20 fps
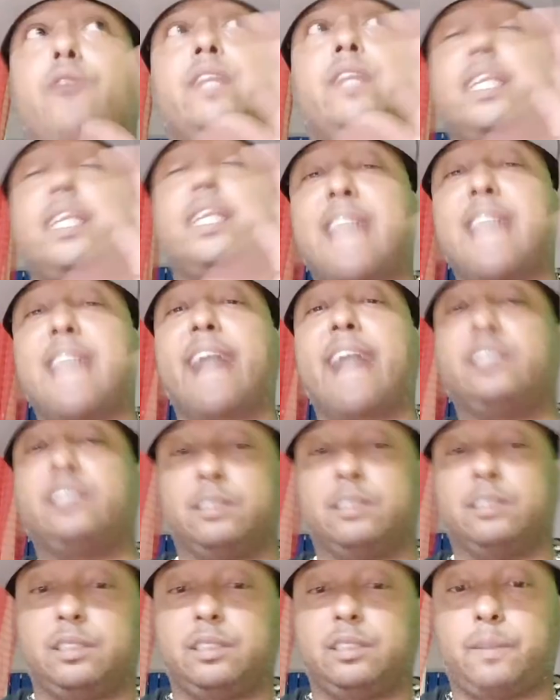in these
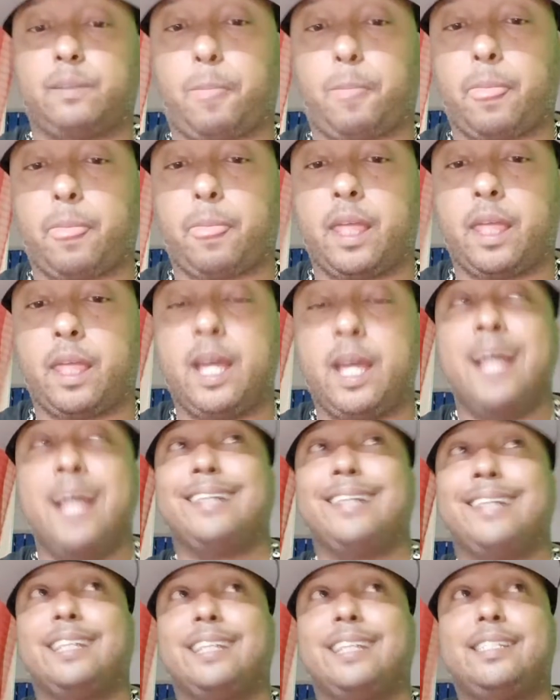actions.
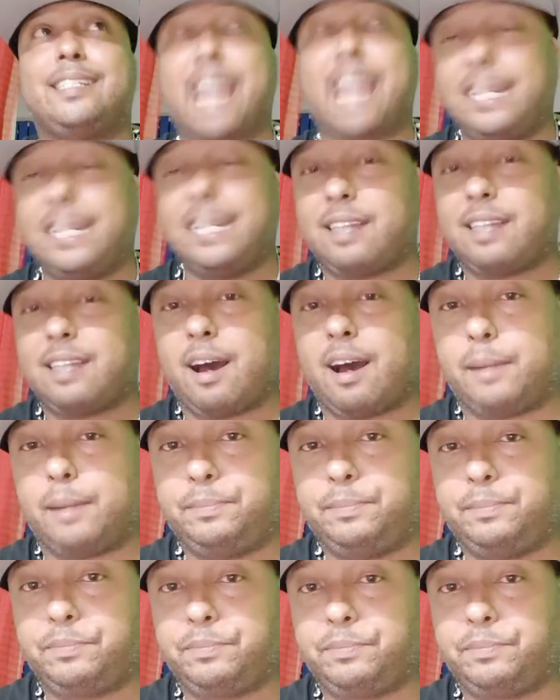The daytime